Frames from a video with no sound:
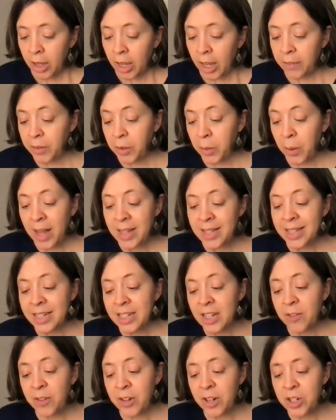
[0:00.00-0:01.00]
If you ask a
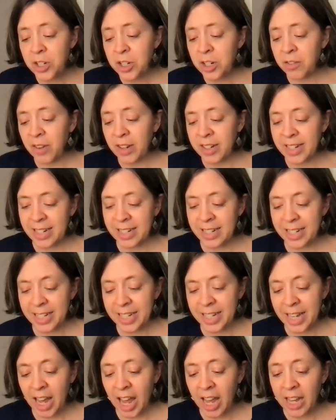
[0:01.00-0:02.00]
definition of
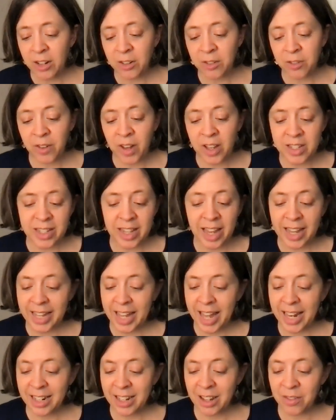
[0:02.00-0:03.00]
identity, I confess I
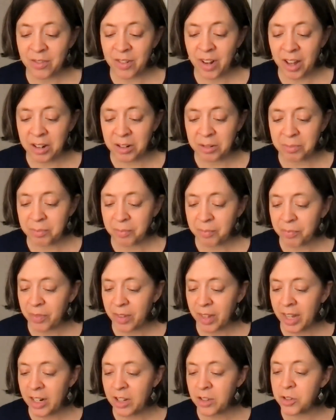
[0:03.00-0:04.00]
can give none.
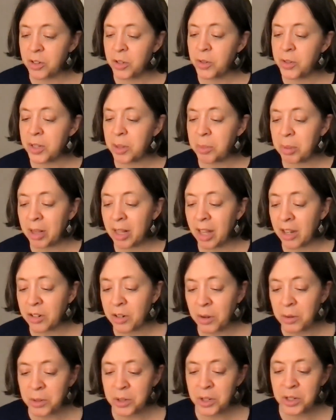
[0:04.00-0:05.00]
It is too simple a
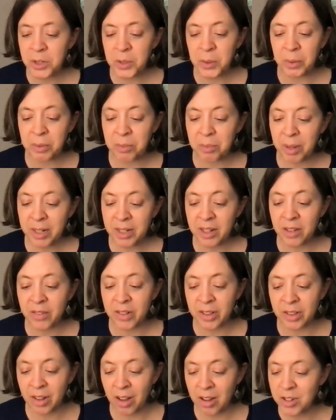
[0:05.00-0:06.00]
notion to admit of a
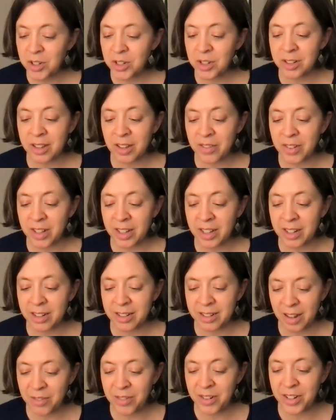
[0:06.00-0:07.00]
logical
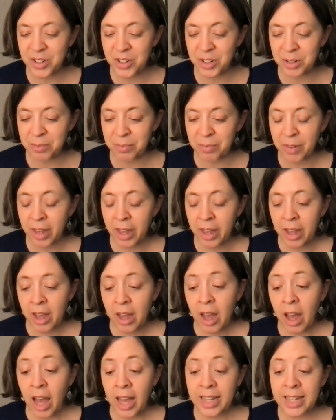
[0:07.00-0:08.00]
definition.
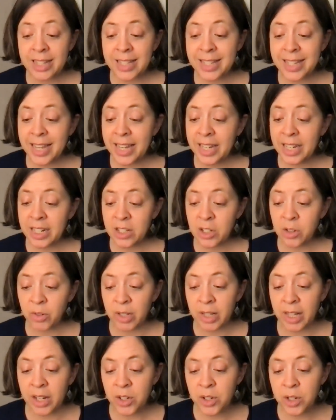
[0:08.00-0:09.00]
I can say it is a
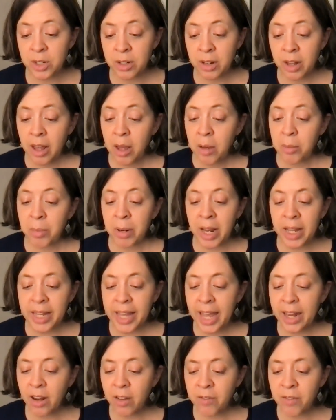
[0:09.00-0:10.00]
relation, but I
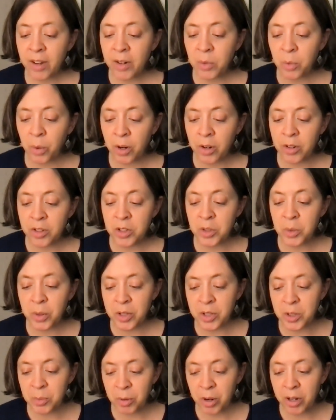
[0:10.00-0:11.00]
cannot find words to
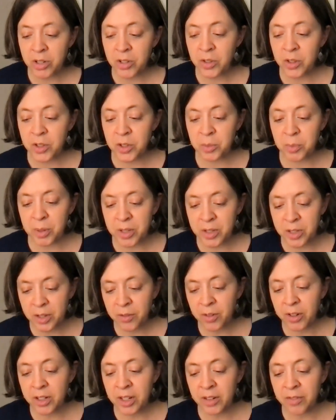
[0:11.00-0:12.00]
express the
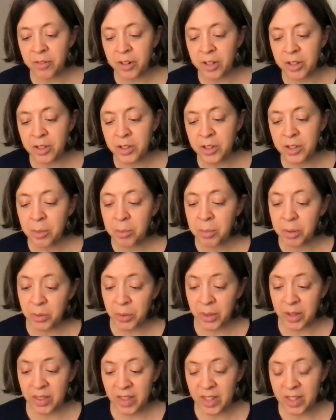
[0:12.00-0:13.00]
specific difference
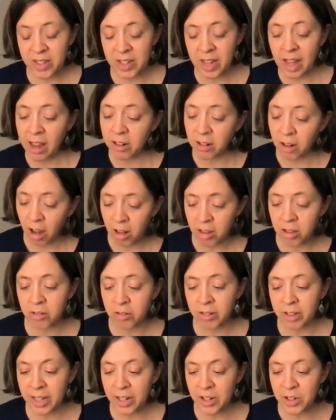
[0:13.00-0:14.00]
between this and other
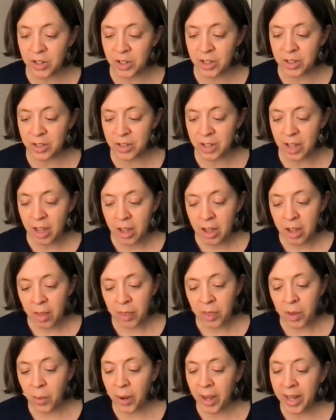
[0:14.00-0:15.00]
relations,
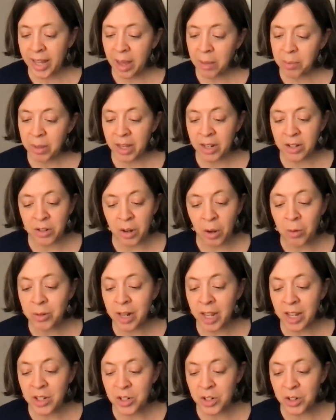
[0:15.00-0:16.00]
though I am in no
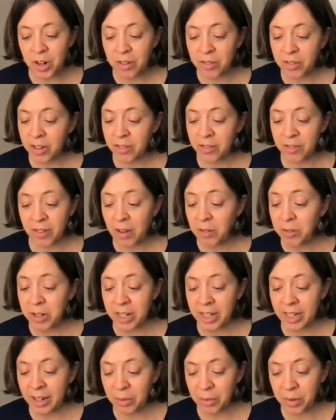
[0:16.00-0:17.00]
danger of
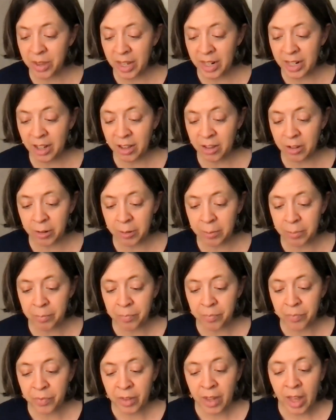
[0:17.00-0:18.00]
confounding it with any other.
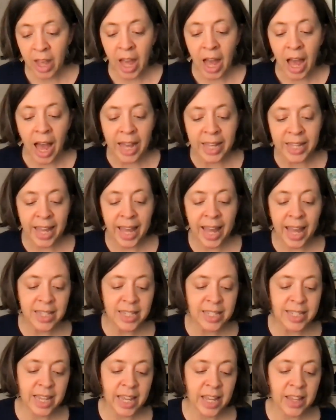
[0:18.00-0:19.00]
I
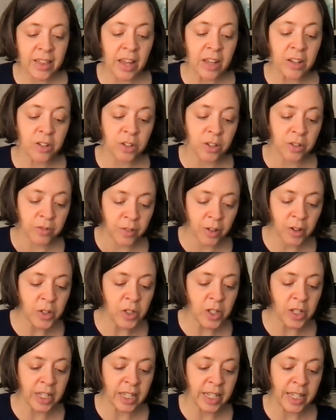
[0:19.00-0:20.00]
can say that
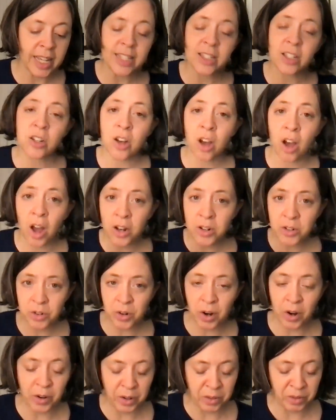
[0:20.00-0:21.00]
diversity is a
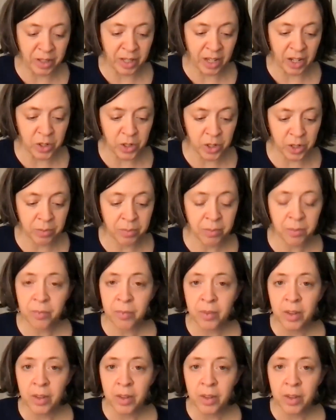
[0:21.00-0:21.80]
contrary relation.